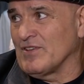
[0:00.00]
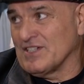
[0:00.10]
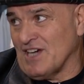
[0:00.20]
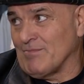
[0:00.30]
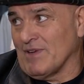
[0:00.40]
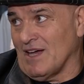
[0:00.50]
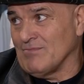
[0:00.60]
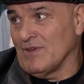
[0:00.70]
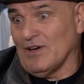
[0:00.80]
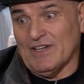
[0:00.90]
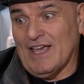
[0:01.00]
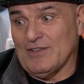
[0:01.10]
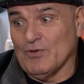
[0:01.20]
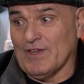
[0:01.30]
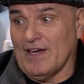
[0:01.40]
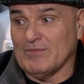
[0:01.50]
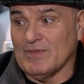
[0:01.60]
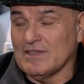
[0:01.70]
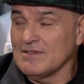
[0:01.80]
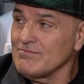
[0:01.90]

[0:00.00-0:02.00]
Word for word: for the champion I am, or they get nothing out of me.